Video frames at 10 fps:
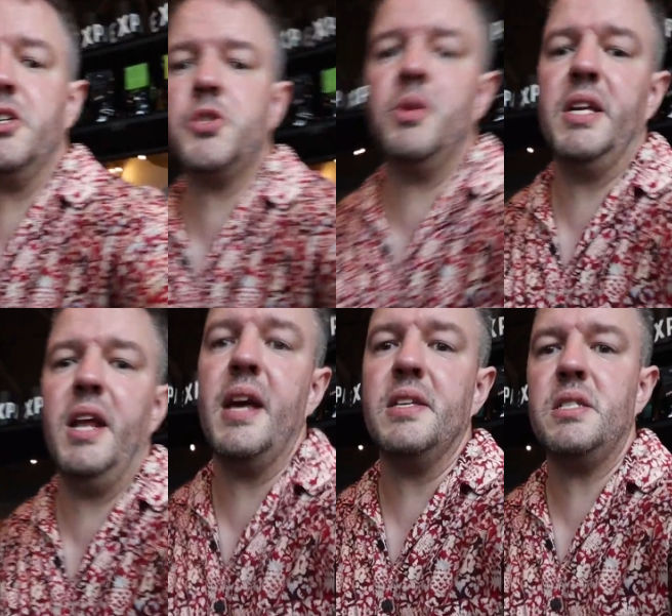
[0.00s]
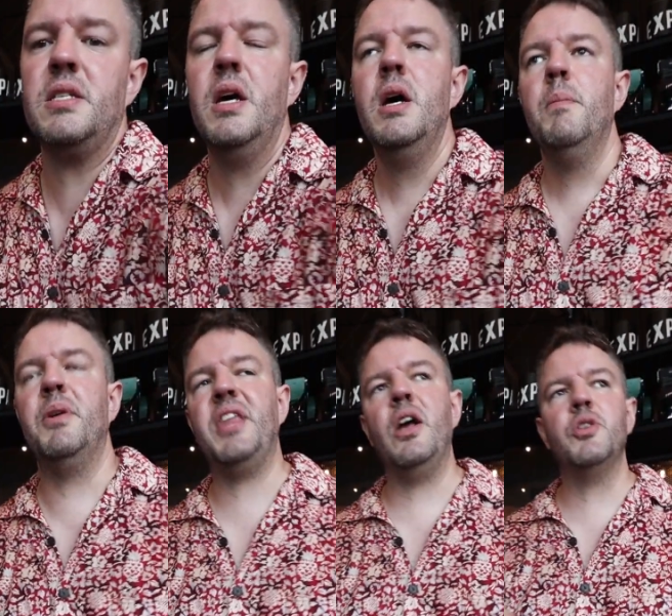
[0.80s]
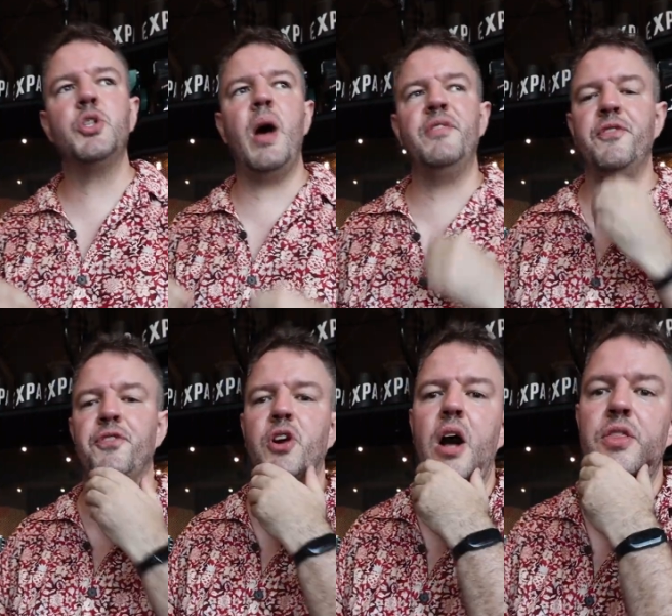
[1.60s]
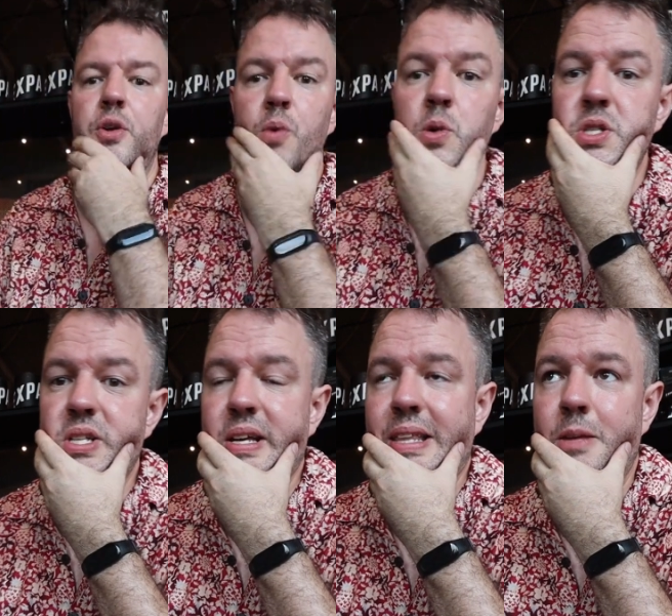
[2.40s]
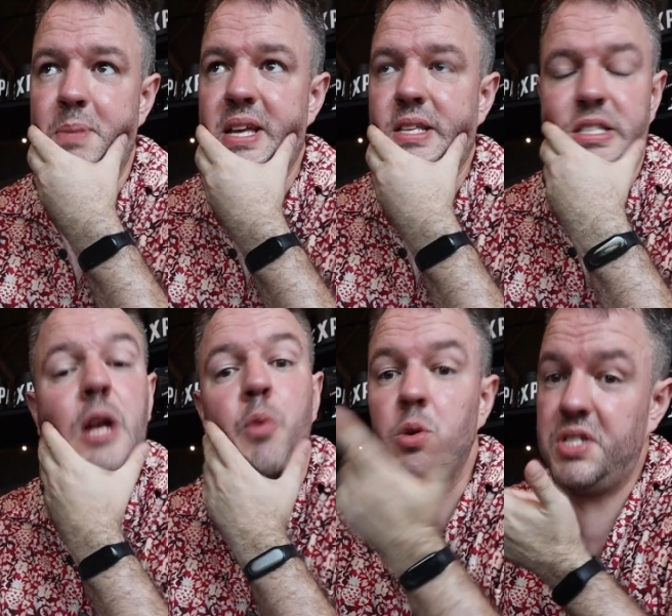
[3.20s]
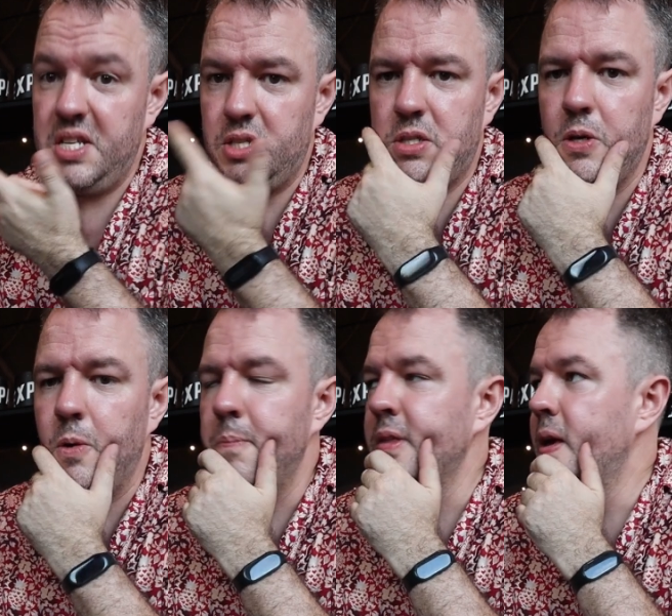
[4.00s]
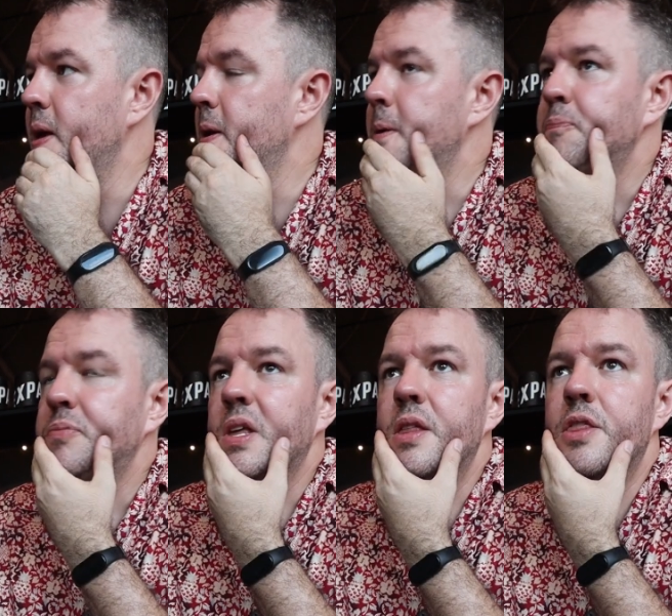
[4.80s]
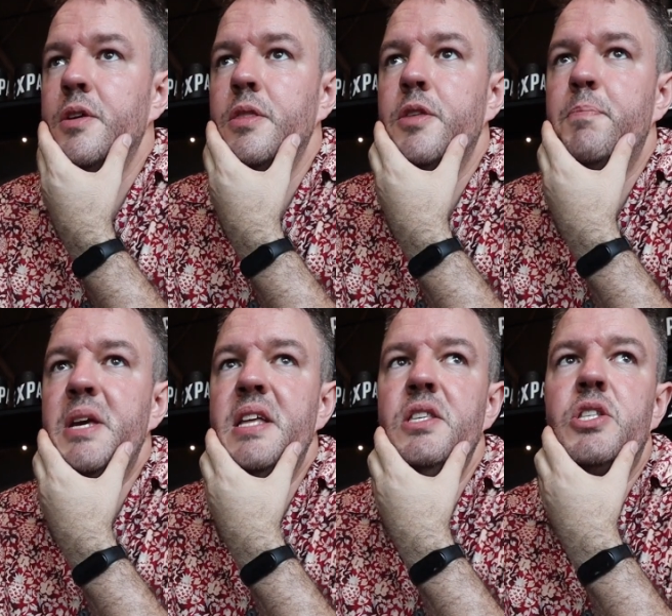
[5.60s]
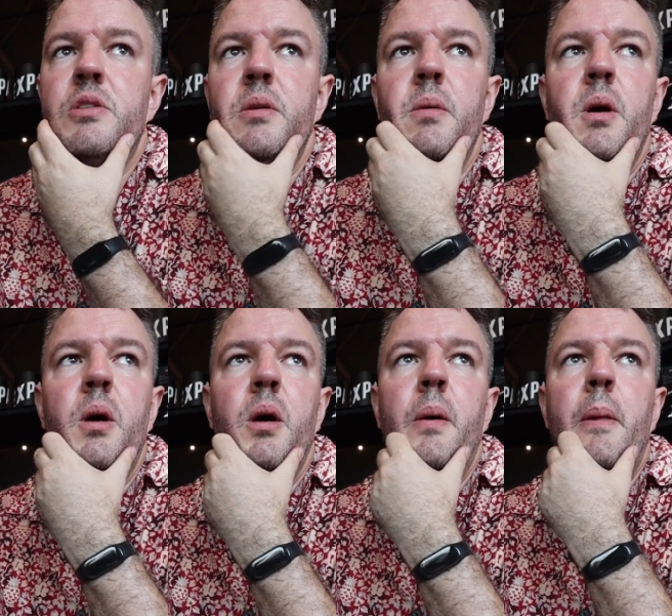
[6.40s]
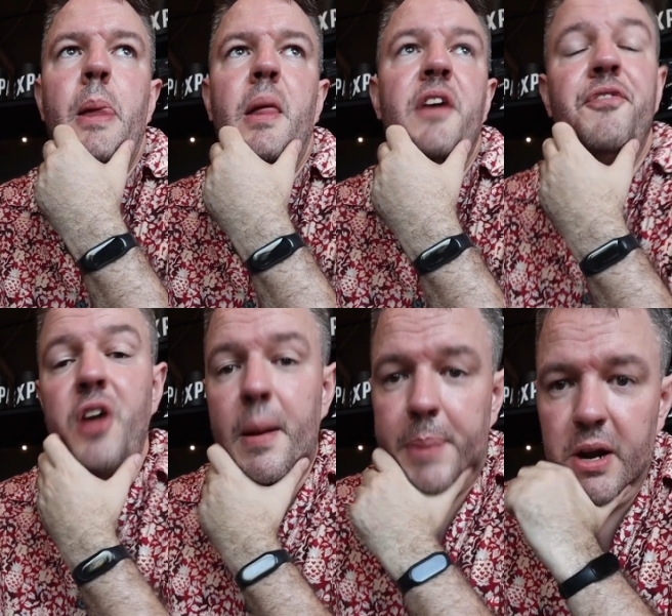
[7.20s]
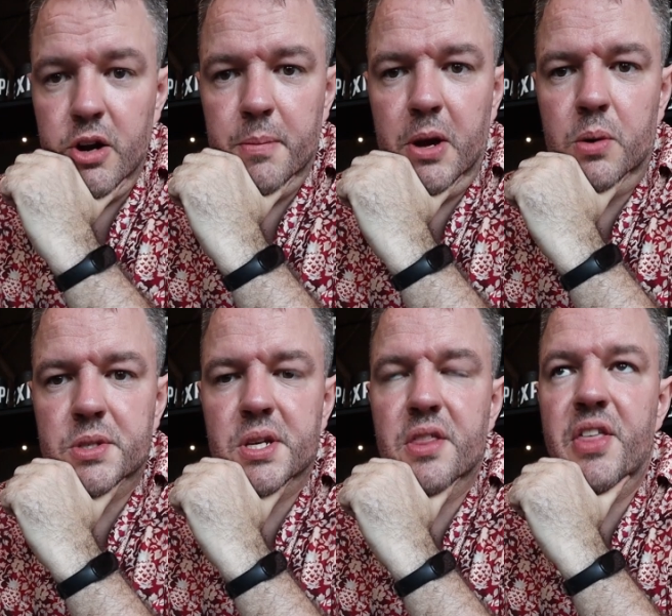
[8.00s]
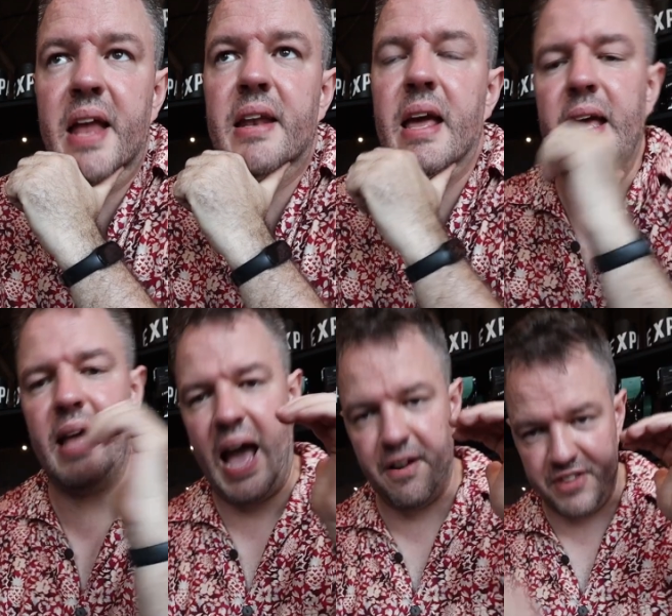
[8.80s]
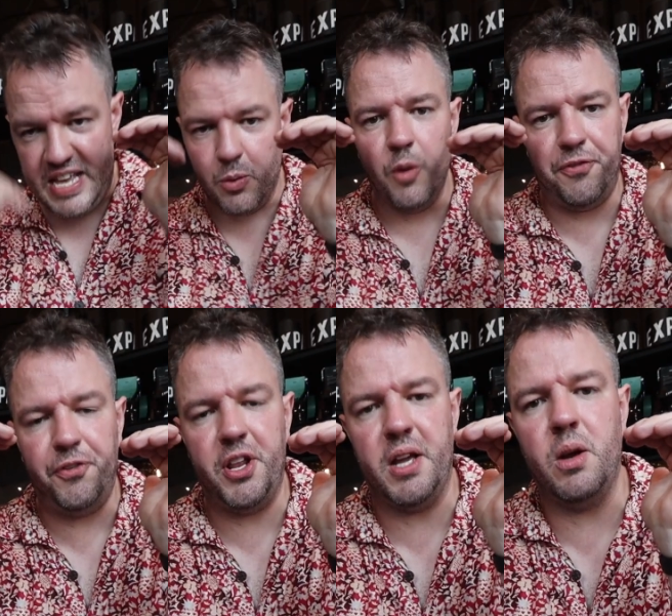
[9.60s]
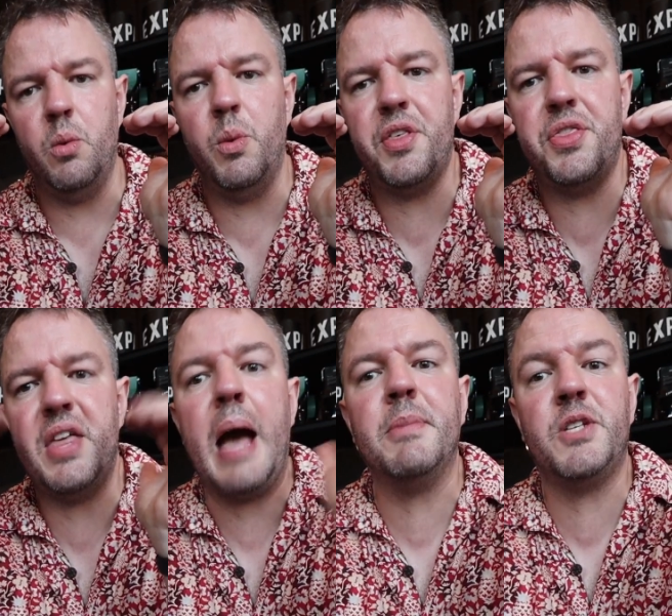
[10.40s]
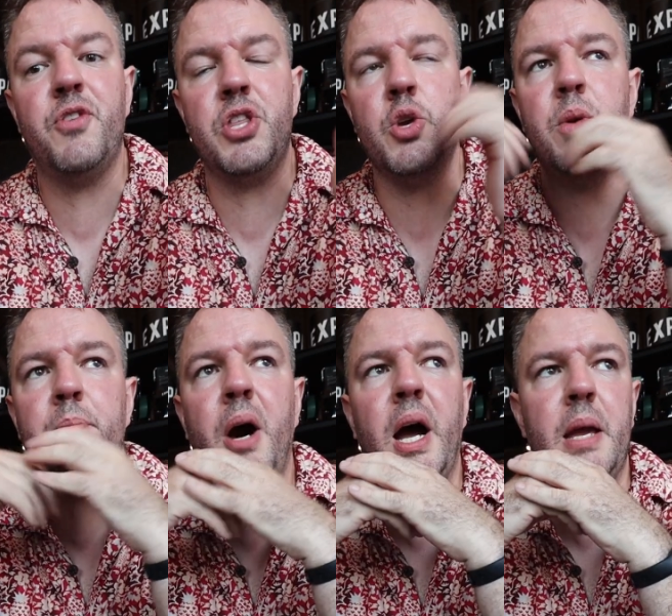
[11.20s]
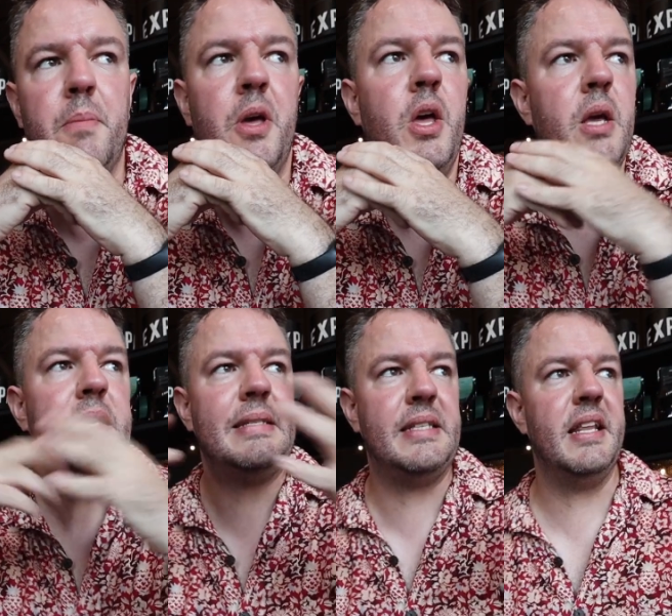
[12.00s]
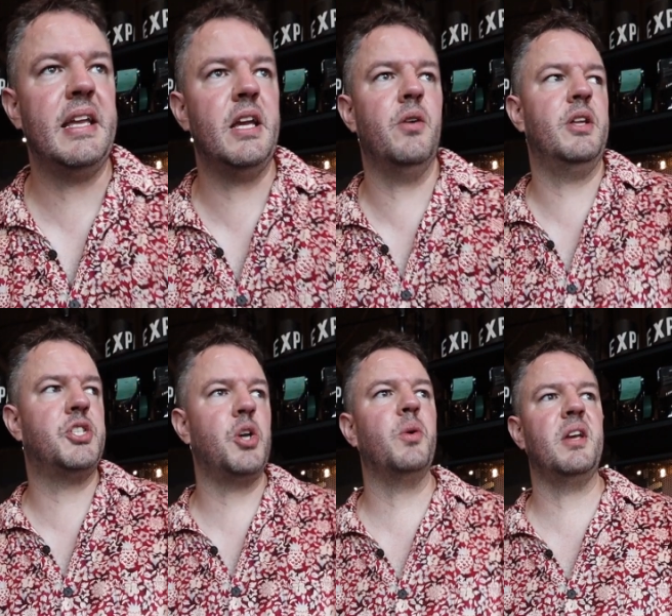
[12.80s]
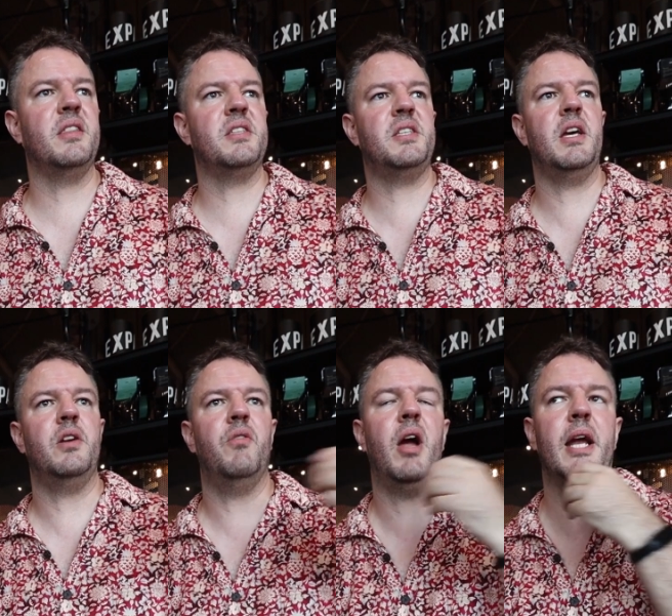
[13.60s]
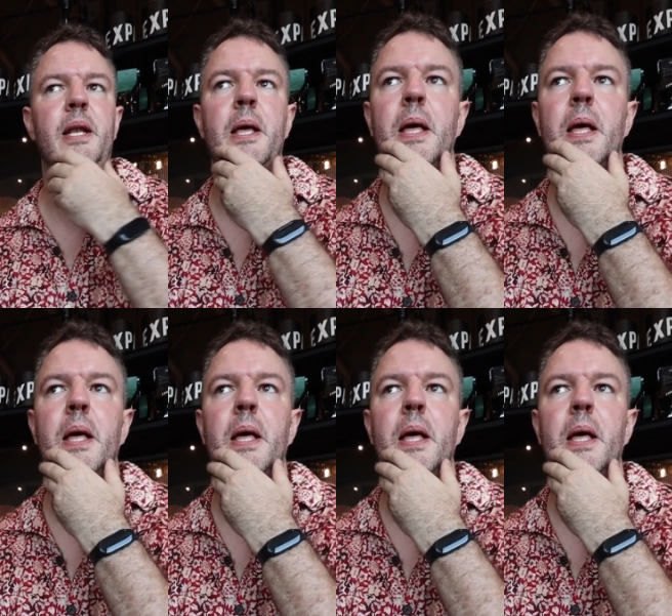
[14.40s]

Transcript: looks really nice, but they also haven't forgotten the roasting and the beans. They roast these too. The beans, if not paramount, then have equal footing with the atmosphere that you imbibe sitting here and soaking this in, right?